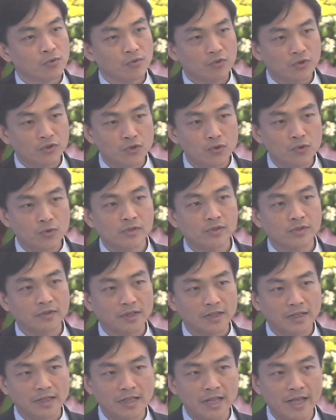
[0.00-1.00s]
use
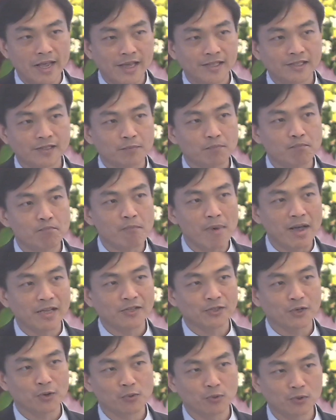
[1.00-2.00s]
less
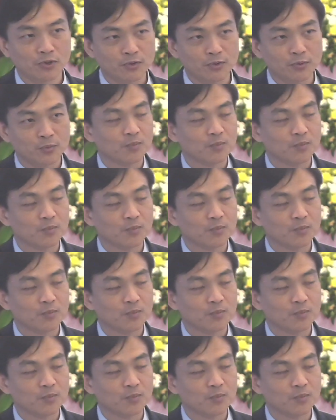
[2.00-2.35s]
muscles